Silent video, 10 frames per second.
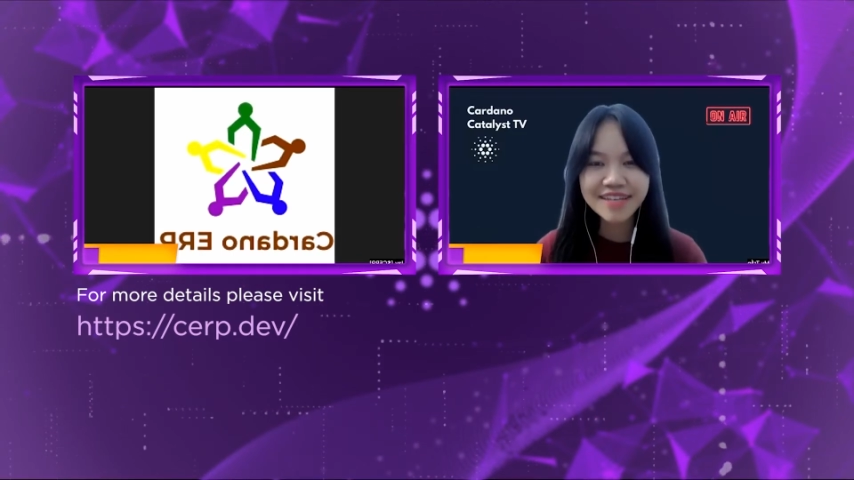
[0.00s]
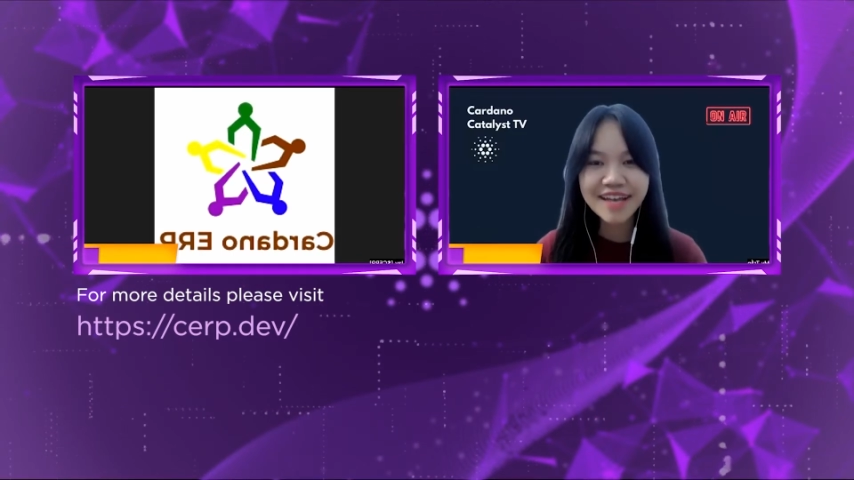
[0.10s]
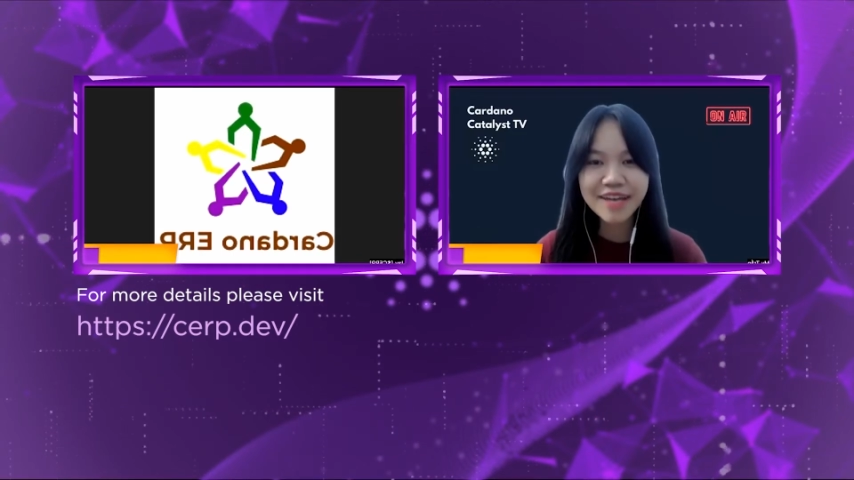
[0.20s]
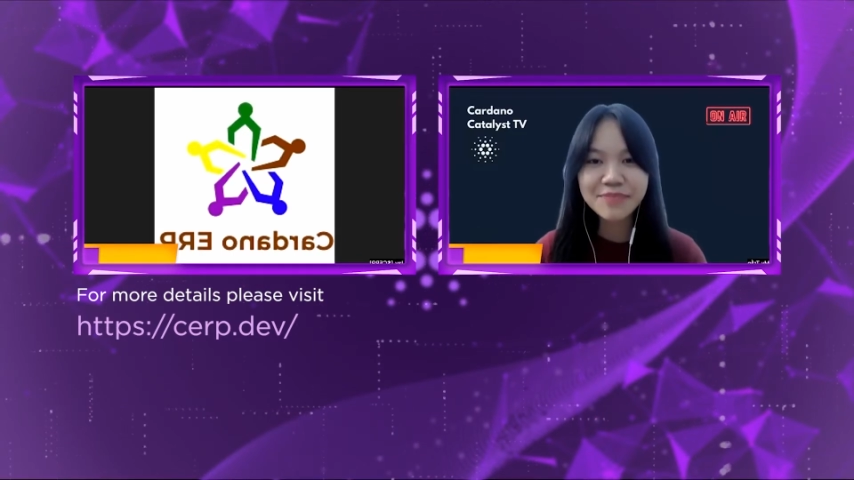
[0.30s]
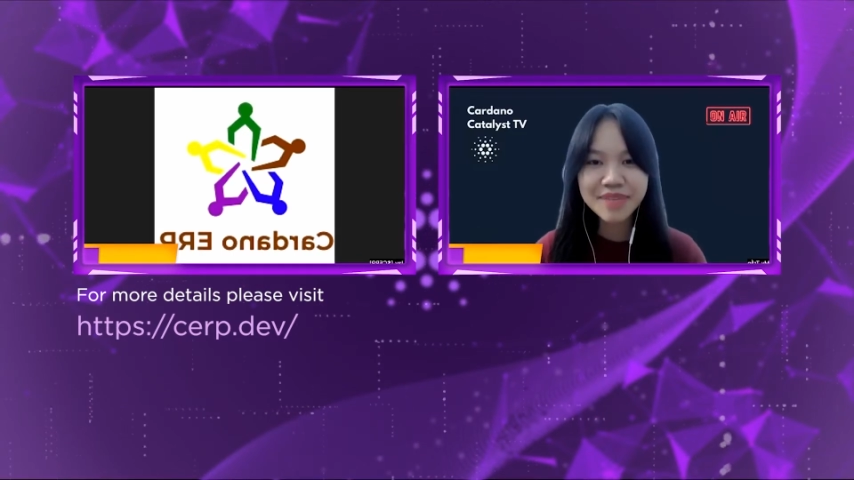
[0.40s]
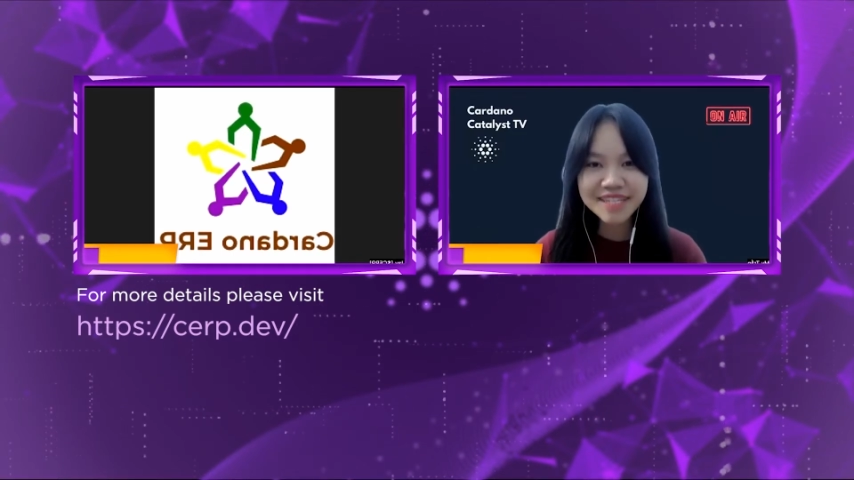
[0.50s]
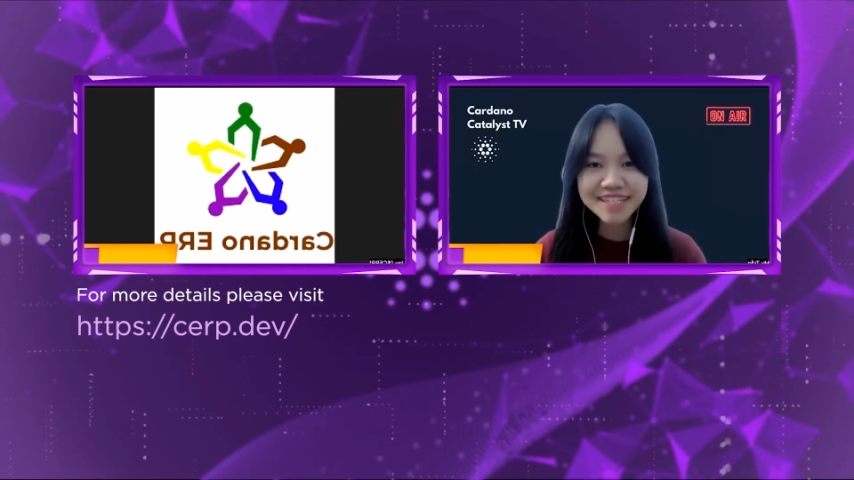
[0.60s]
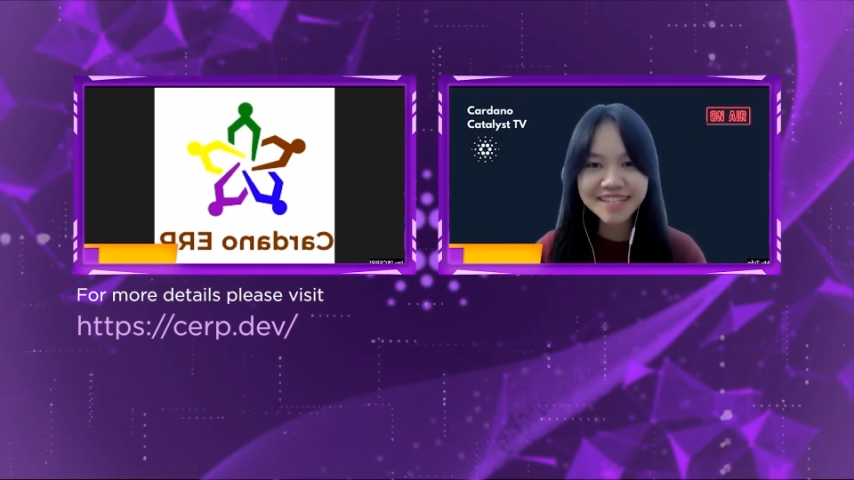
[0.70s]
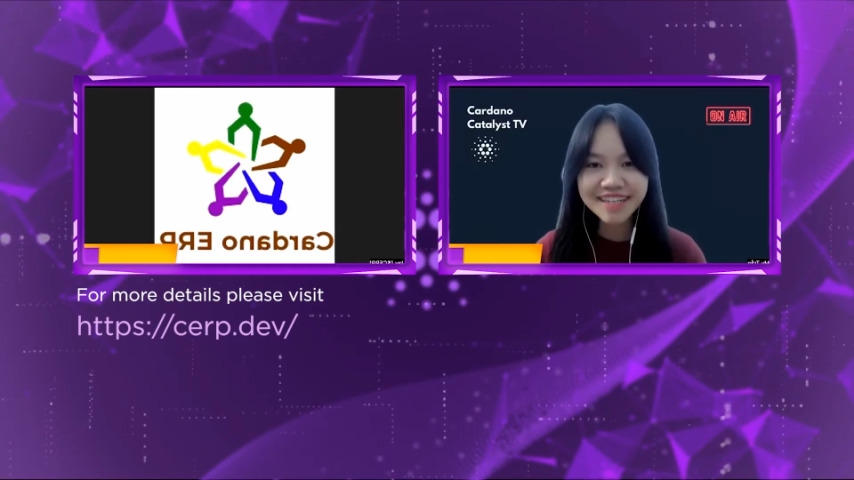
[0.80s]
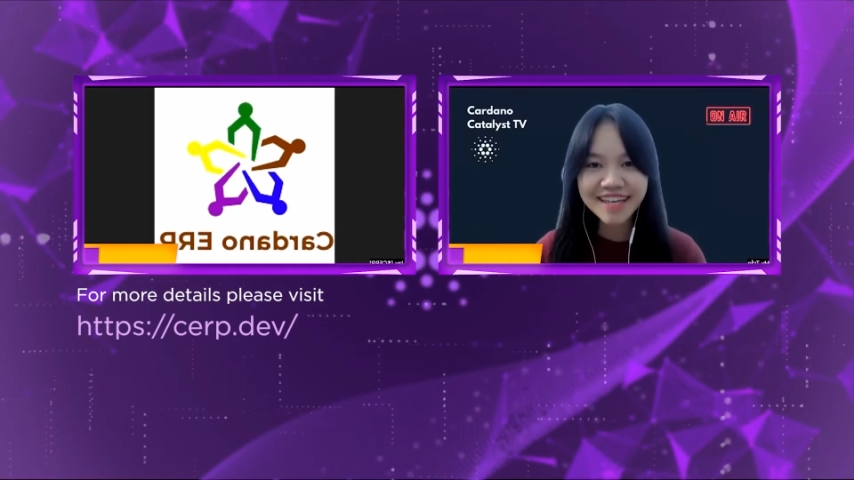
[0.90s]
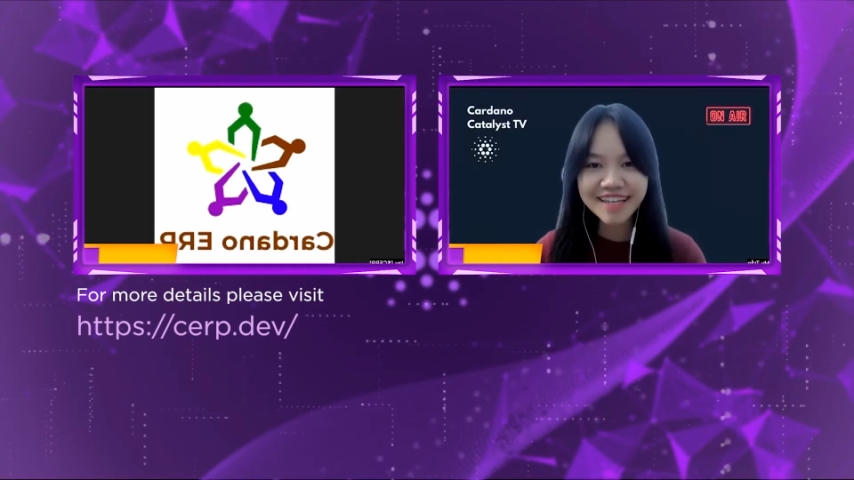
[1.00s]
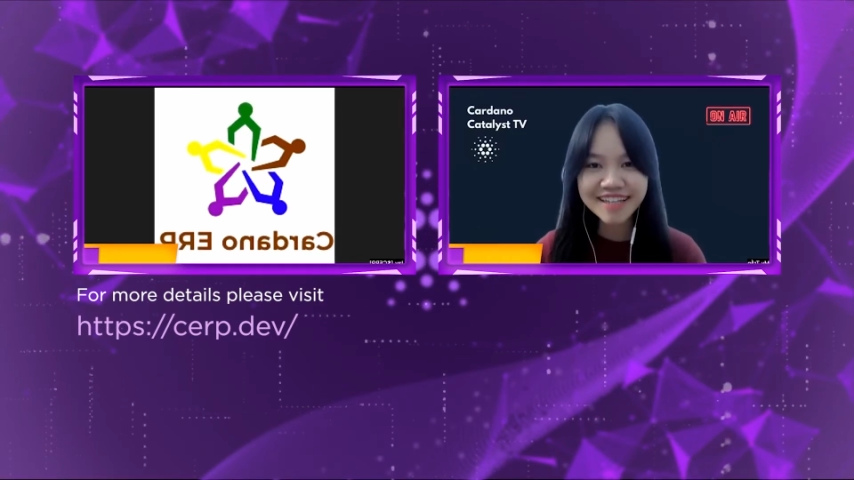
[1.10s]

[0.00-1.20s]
I'm Mijun, and